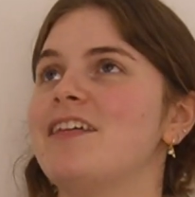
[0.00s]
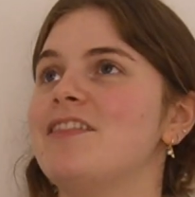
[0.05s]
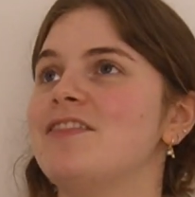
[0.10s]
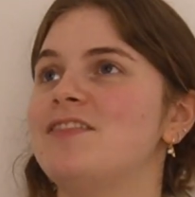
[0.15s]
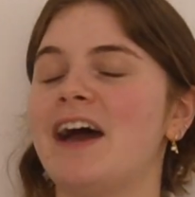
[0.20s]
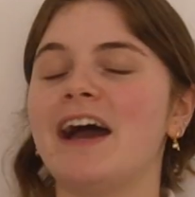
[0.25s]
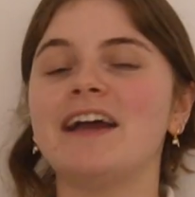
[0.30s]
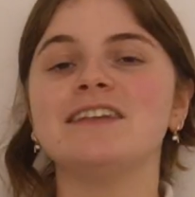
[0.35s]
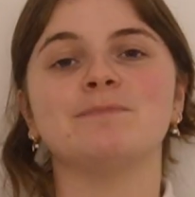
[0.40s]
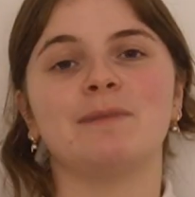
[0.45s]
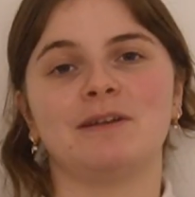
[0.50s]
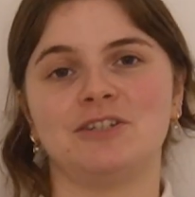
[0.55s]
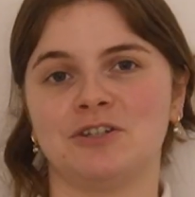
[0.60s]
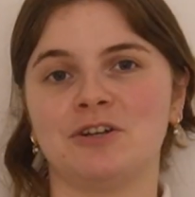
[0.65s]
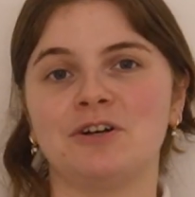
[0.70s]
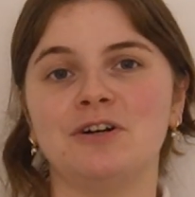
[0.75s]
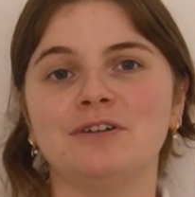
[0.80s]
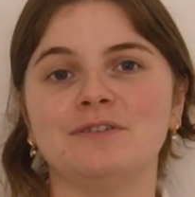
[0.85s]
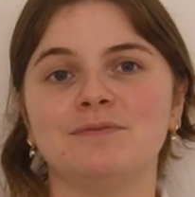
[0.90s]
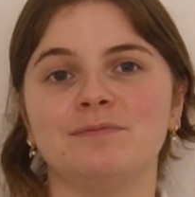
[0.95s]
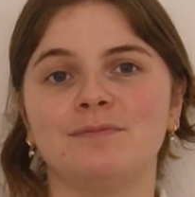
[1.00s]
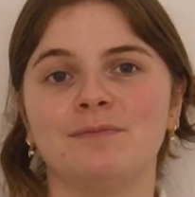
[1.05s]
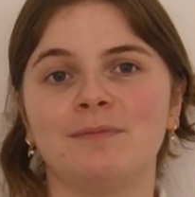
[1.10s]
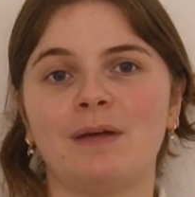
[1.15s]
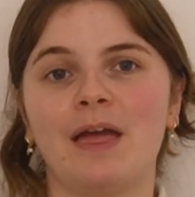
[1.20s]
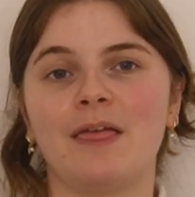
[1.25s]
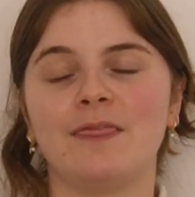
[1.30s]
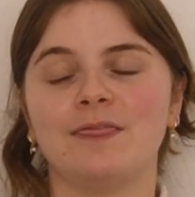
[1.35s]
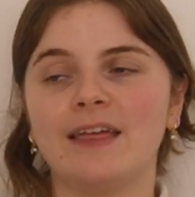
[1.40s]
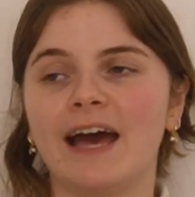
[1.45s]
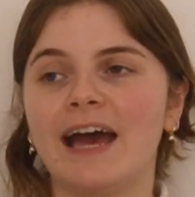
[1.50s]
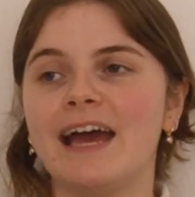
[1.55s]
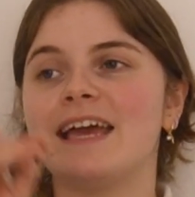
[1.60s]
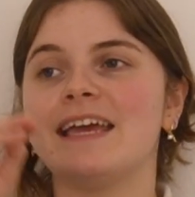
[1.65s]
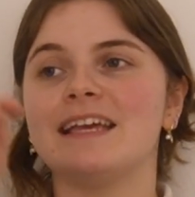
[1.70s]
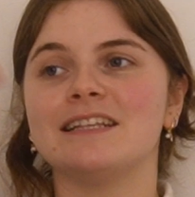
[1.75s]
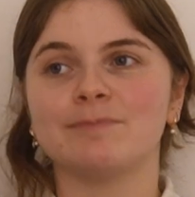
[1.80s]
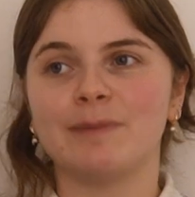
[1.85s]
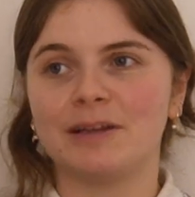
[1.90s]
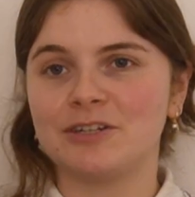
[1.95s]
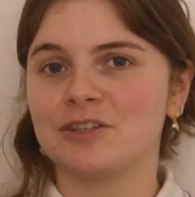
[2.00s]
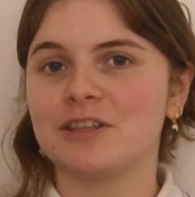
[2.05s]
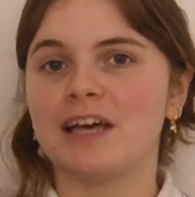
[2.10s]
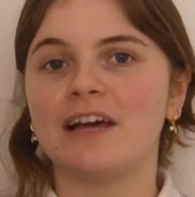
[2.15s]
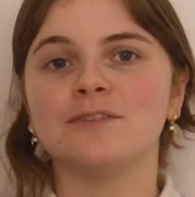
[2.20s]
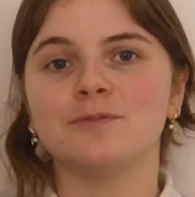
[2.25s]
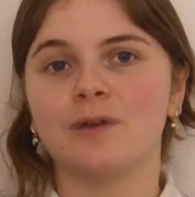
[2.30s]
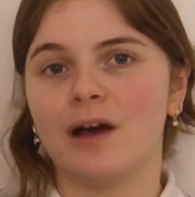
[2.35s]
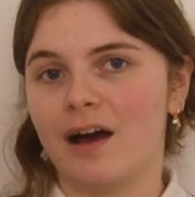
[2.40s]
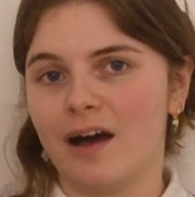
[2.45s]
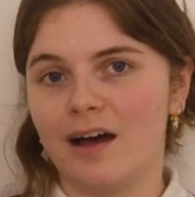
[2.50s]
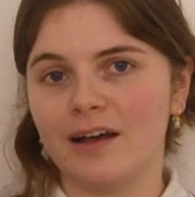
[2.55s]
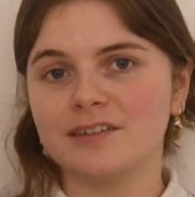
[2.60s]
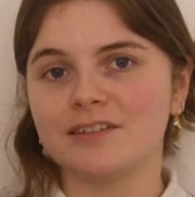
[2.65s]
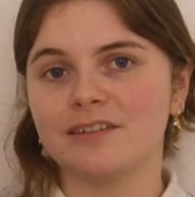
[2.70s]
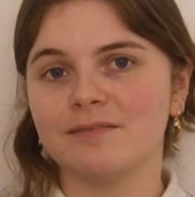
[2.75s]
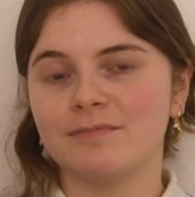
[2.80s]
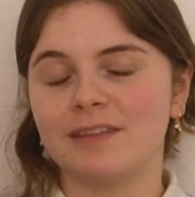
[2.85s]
That is magical. That is magical. That is art.